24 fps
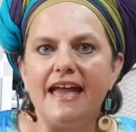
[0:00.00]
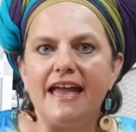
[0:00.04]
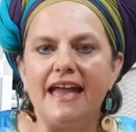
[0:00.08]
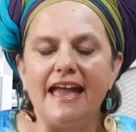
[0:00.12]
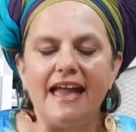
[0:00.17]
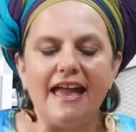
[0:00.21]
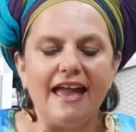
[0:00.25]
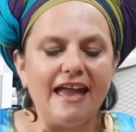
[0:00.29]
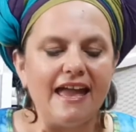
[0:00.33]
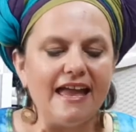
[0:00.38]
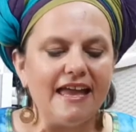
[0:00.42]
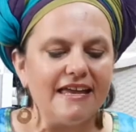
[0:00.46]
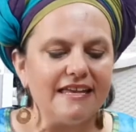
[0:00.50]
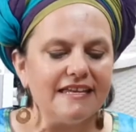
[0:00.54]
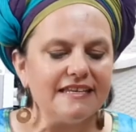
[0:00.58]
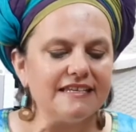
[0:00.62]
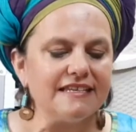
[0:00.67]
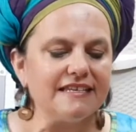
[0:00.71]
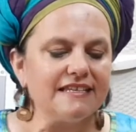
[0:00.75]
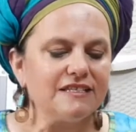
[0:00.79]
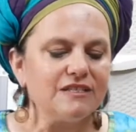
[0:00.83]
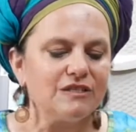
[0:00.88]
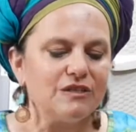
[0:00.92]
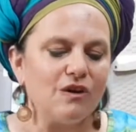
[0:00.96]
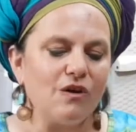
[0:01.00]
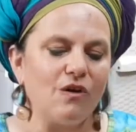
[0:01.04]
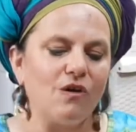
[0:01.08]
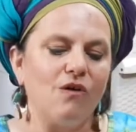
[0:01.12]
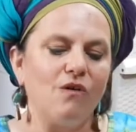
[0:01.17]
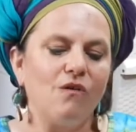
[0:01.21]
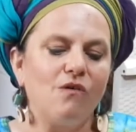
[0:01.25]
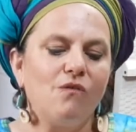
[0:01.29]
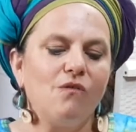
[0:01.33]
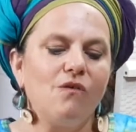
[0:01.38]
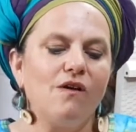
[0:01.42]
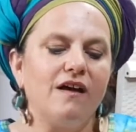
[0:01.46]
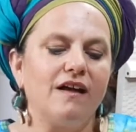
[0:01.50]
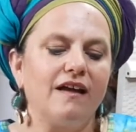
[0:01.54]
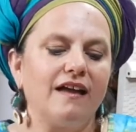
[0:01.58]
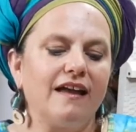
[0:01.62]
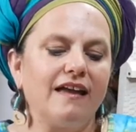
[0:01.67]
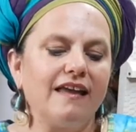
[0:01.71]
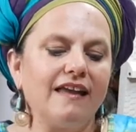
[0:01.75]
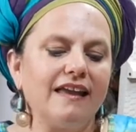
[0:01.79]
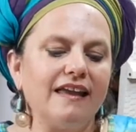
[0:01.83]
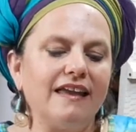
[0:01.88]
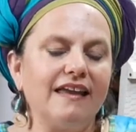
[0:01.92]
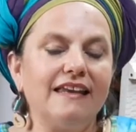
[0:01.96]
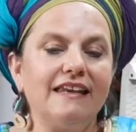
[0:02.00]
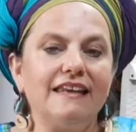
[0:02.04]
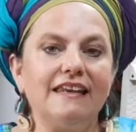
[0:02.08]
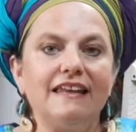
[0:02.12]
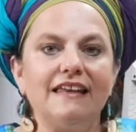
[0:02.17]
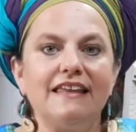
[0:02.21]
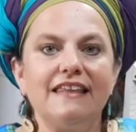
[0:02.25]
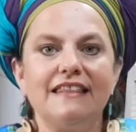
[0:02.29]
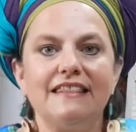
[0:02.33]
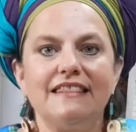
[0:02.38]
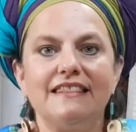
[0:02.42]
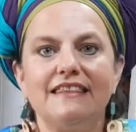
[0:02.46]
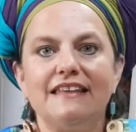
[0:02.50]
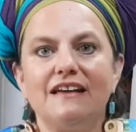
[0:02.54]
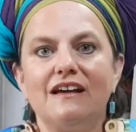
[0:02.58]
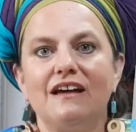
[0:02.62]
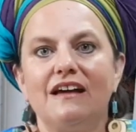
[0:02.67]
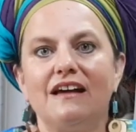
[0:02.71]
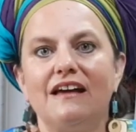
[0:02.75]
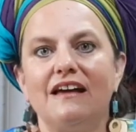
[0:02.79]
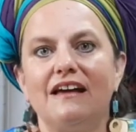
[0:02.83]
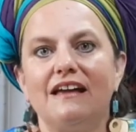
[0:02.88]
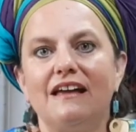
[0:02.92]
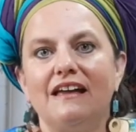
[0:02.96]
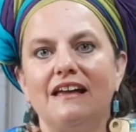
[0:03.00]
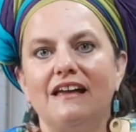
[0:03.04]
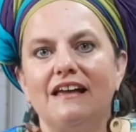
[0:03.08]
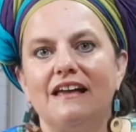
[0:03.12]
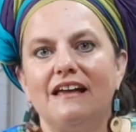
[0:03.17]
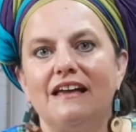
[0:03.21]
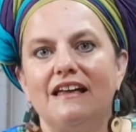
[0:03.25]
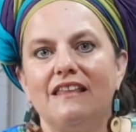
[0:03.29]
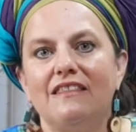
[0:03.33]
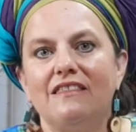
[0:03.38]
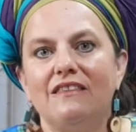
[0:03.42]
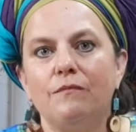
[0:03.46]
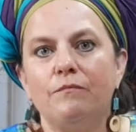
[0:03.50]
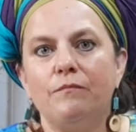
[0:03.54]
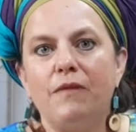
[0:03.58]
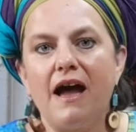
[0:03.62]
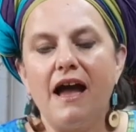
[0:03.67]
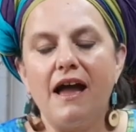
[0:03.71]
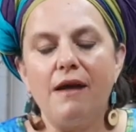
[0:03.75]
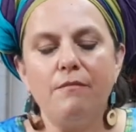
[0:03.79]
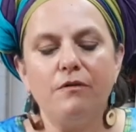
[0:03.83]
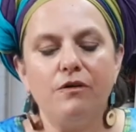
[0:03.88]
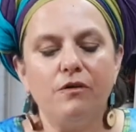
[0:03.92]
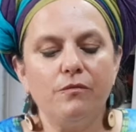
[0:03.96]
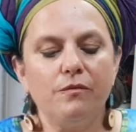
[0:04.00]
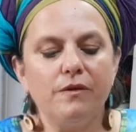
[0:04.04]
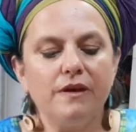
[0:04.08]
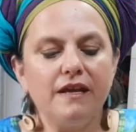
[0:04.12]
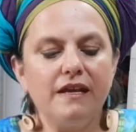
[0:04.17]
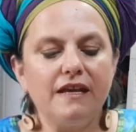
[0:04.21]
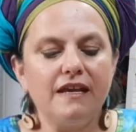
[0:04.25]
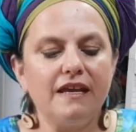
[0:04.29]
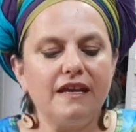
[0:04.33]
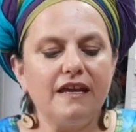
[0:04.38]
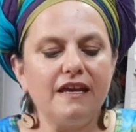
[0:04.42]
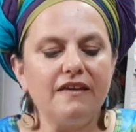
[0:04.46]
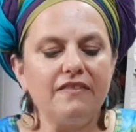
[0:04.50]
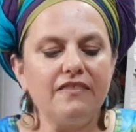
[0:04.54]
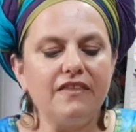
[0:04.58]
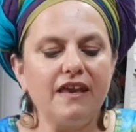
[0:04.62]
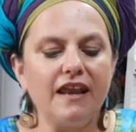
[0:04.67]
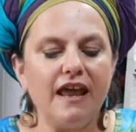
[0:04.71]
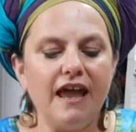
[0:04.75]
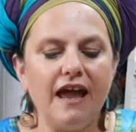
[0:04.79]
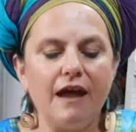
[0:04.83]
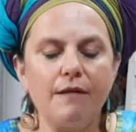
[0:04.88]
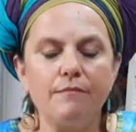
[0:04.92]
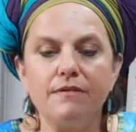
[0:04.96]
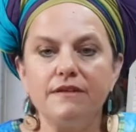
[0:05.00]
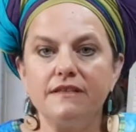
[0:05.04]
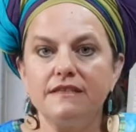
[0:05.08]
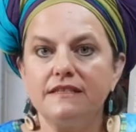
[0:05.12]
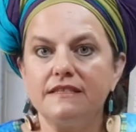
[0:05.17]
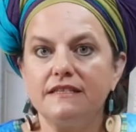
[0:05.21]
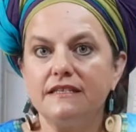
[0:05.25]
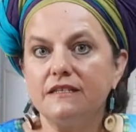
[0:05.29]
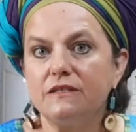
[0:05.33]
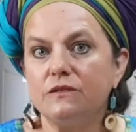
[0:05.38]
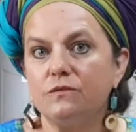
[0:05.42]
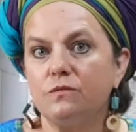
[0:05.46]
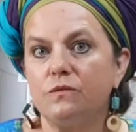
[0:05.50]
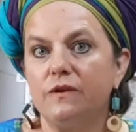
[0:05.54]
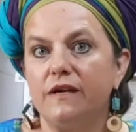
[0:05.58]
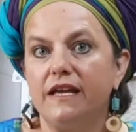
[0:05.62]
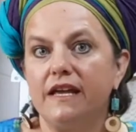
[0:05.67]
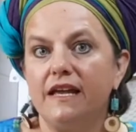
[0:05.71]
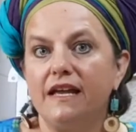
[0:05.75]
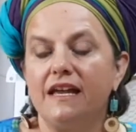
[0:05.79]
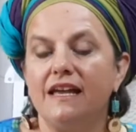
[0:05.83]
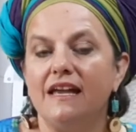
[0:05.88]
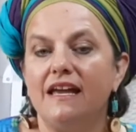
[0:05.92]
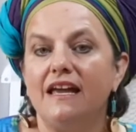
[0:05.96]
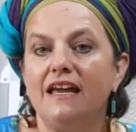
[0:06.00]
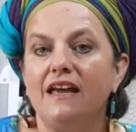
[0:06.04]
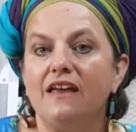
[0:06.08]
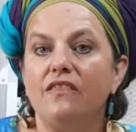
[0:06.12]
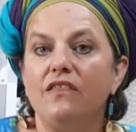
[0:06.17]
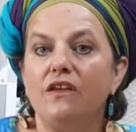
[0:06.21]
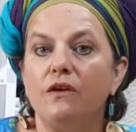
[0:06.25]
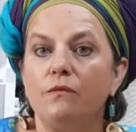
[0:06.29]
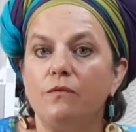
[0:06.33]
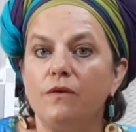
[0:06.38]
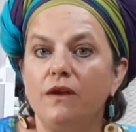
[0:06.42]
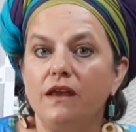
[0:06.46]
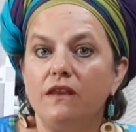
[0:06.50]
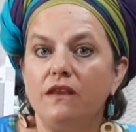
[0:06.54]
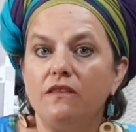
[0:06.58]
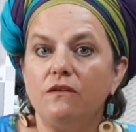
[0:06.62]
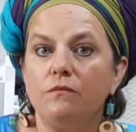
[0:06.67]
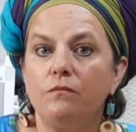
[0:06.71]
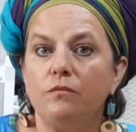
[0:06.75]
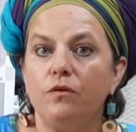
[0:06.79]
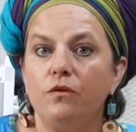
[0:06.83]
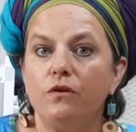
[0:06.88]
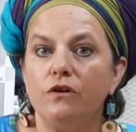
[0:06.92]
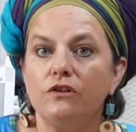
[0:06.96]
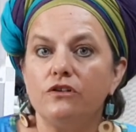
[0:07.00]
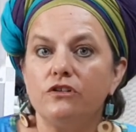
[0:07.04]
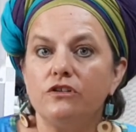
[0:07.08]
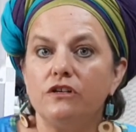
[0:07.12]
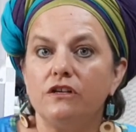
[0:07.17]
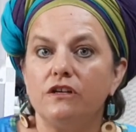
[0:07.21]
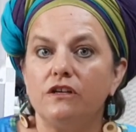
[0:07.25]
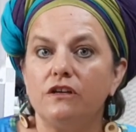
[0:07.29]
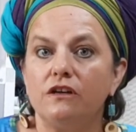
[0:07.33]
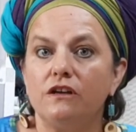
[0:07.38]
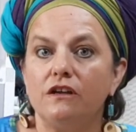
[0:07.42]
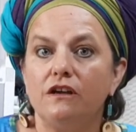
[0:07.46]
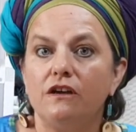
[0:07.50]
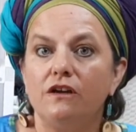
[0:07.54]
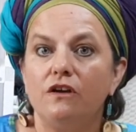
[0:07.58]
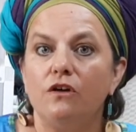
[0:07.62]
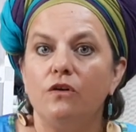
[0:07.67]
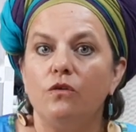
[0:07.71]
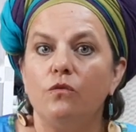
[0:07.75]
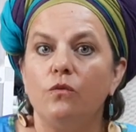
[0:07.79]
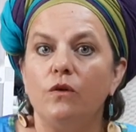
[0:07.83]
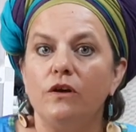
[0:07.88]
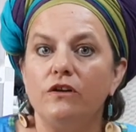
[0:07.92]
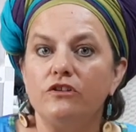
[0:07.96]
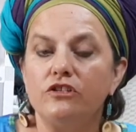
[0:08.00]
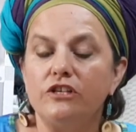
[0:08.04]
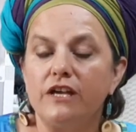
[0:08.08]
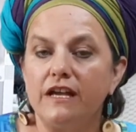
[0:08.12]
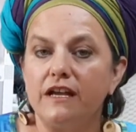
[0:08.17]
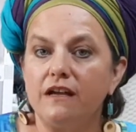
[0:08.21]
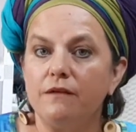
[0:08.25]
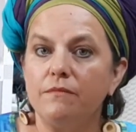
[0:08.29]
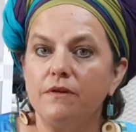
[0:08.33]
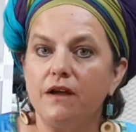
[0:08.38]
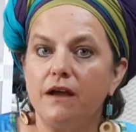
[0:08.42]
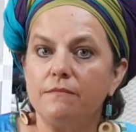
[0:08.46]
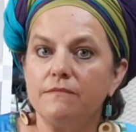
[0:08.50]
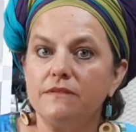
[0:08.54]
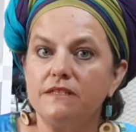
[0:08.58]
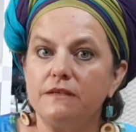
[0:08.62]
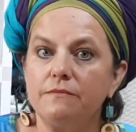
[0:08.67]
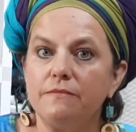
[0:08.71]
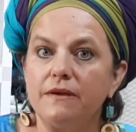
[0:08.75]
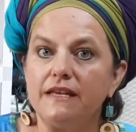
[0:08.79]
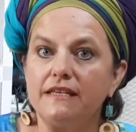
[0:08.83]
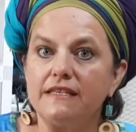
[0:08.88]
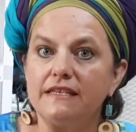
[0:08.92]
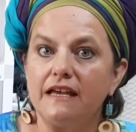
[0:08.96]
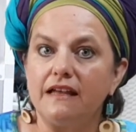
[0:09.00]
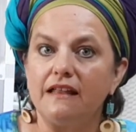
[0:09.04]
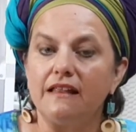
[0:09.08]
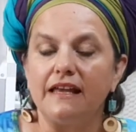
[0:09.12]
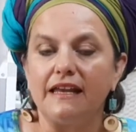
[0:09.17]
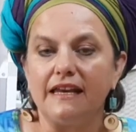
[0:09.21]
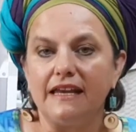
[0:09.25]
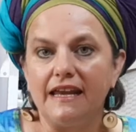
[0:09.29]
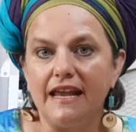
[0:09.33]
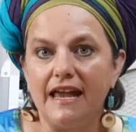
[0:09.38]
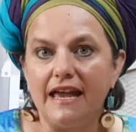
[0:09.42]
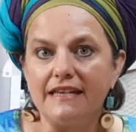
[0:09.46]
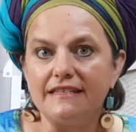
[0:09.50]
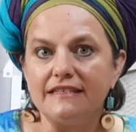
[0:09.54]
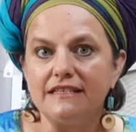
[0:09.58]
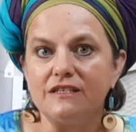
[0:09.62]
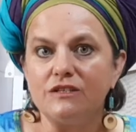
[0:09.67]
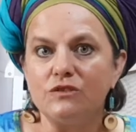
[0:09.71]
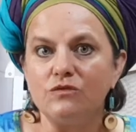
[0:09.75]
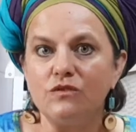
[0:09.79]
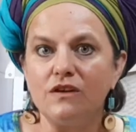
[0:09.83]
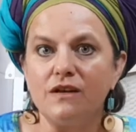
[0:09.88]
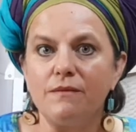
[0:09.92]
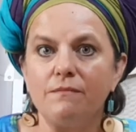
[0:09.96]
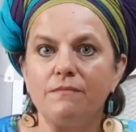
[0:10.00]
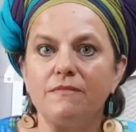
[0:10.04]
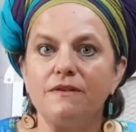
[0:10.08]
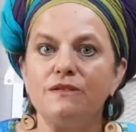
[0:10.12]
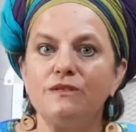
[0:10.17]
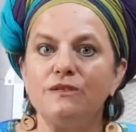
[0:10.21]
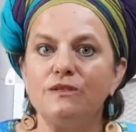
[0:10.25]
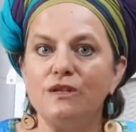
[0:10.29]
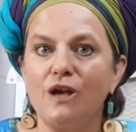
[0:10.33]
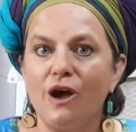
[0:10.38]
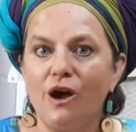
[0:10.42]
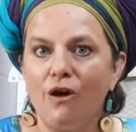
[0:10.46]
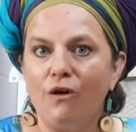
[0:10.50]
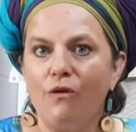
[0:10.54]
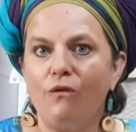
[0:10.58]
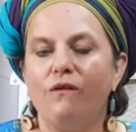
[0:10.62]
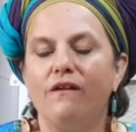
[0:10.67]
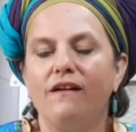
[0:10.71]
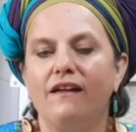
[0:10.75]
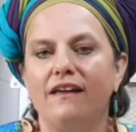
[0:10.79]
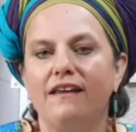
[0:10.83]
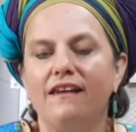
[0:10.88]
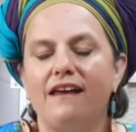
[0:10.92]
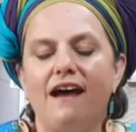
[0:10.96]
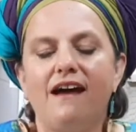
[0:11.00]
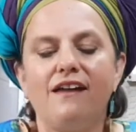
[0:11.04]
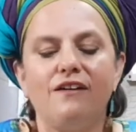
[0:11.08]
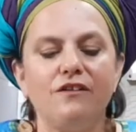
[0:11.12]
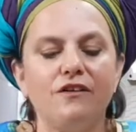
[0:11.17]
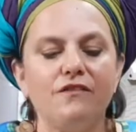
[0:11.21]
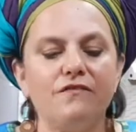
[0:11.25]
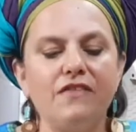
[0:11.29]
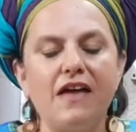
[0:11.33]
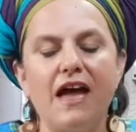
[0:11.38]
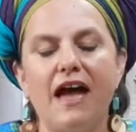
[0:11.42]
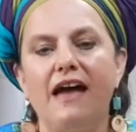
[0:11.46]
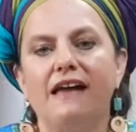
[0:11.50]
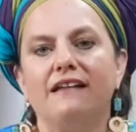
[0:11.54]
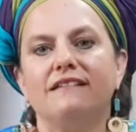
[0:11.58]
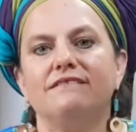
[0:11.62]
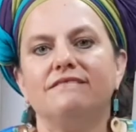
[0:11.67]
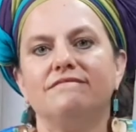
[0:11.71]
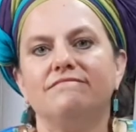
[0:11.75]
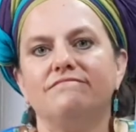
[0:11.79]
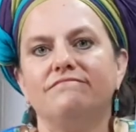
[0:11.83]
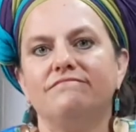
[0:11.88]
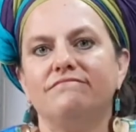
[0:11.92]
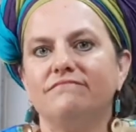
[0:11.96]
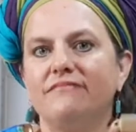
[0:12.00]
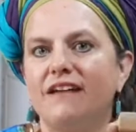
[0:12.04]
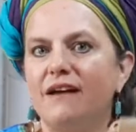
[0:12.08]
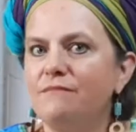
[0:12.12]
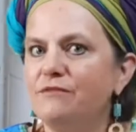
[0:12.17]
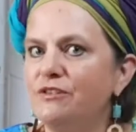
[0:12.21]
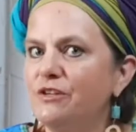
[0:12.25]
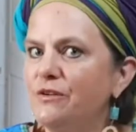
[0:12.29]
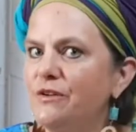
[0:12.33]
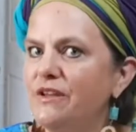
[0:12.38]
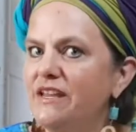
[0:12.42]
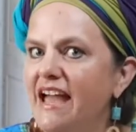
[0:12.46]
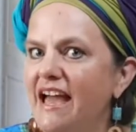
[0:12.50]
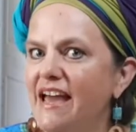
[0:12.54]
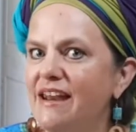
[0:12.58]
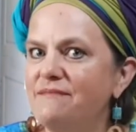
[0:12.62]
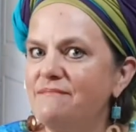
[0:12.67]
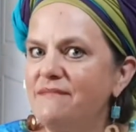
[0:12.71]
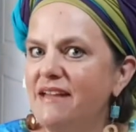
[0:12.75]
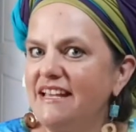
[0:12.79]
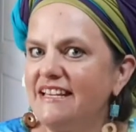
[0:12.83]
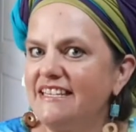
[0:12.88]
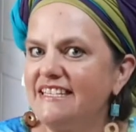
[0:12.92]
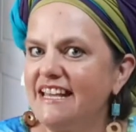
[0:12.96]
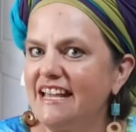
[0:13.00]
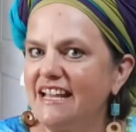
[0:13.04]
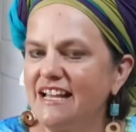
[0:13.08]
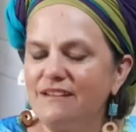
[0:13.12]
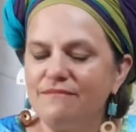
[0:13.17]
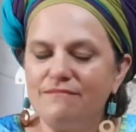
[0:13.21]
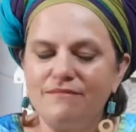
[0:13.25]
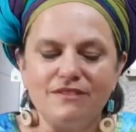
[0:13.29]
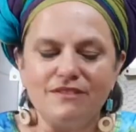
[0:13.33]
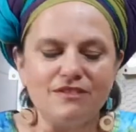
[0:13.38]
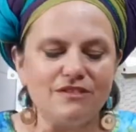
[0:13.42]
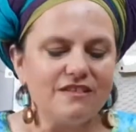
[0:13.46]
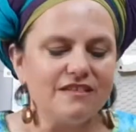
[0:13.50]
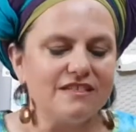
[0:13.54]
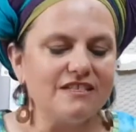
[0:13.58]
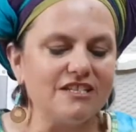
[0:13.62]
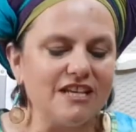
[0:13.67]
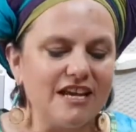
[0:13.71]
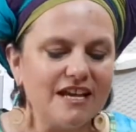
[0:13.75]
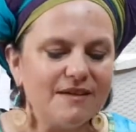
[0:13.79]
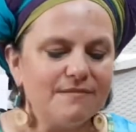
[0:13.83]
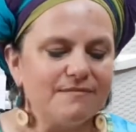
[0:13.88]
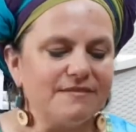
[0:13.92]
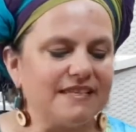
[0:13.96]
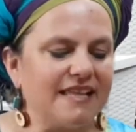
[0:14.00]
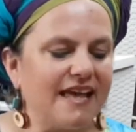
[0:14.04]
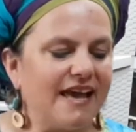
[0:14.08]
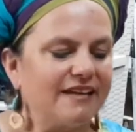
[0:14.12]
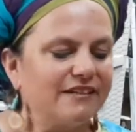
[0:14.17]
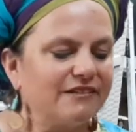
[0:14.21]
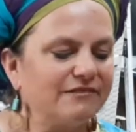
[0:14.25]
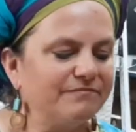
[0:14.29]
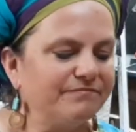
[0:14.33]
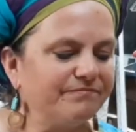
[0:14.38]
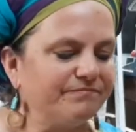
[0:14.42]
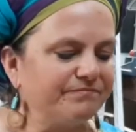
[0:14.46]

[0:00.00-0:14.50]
And so in the Bible reading that happens this week, they read the portion where Jacob comes to Beit El and he has his dream. So in honor of that, I'm showing you how to make Jacob's Ladder.